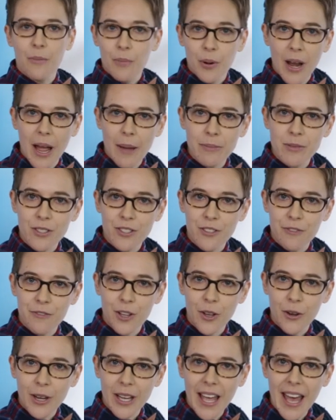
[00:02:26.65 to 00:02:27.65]
Perhaps there's a
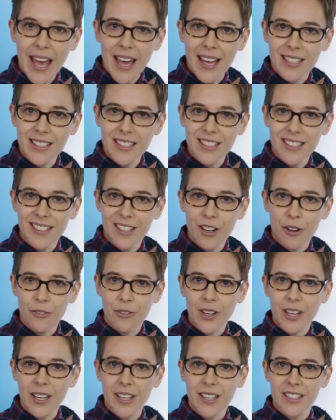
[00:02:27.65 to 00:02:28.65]
floating head over
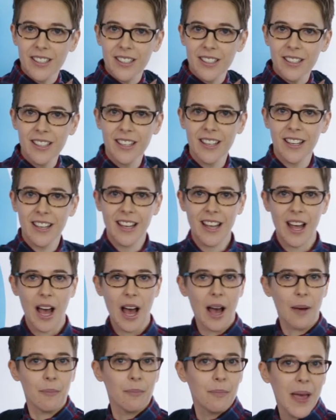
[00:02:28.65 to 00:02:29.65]
here.
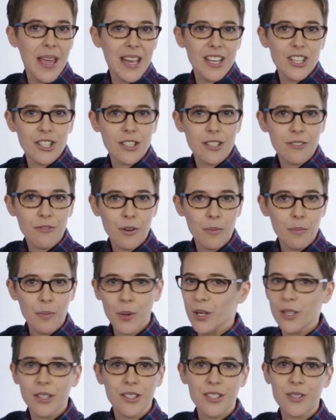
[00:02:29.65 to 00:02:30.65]
Pages from
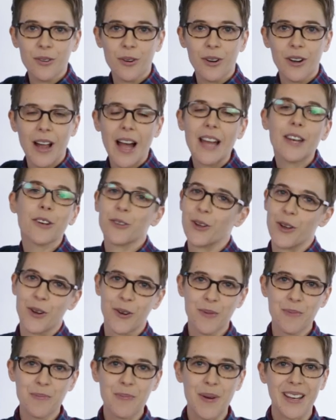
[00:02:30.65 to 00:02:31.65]
books, or I don't
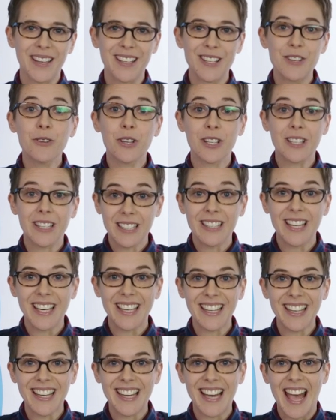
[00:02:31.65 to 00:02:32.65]
know. But you could
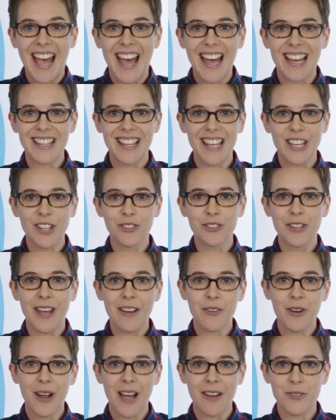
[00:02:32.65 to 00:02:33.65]
click, and then you'll
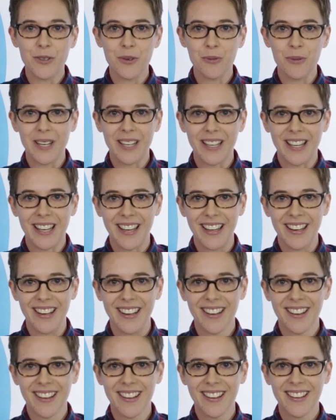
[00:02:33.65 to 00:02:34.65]
never have to read again.
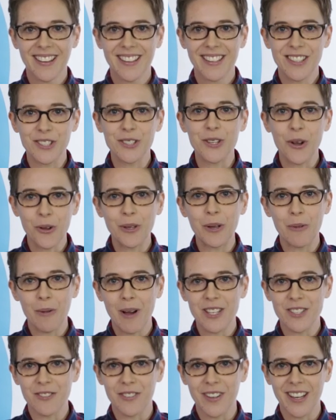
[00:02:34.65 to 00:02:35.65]
Just only
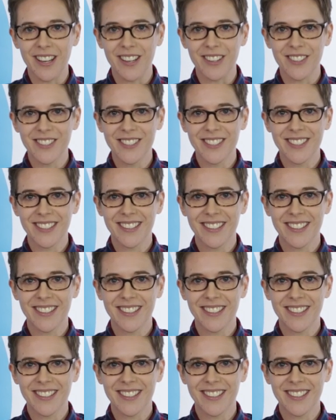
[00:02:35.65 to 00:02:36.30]
watch videos.